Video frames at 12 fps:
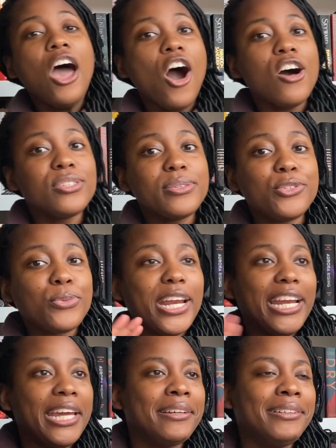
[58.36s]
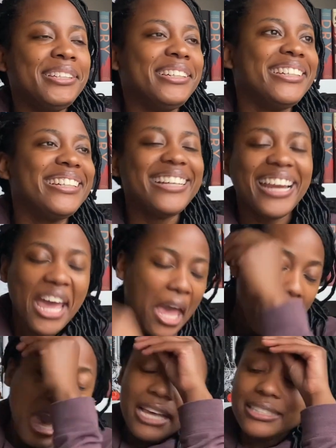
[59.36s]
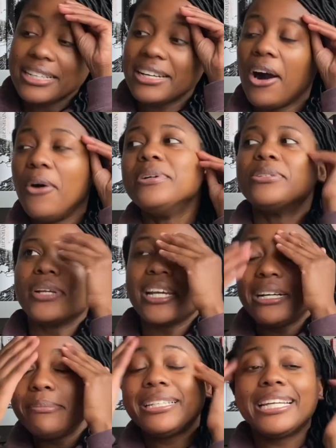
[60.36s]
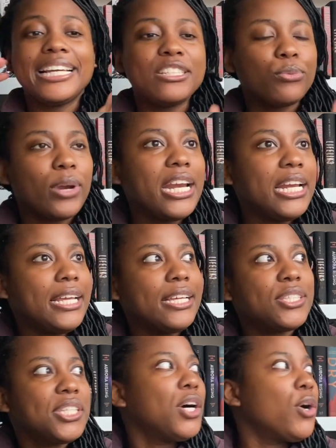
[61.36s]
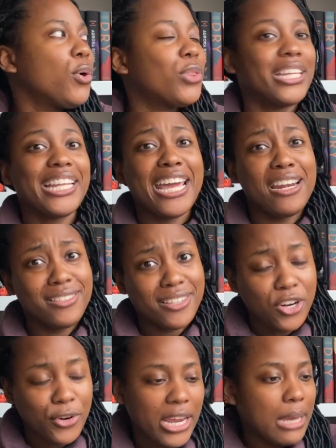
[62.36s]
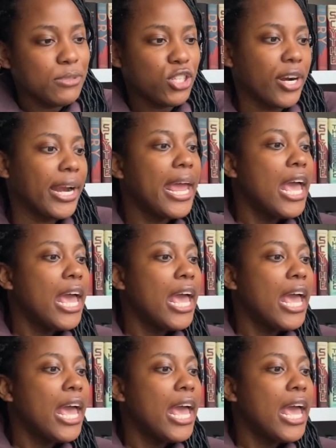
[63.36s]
Also, it's raining. Is it always raining on Monday? It's raining, so the lighting's not great. I'm sorry.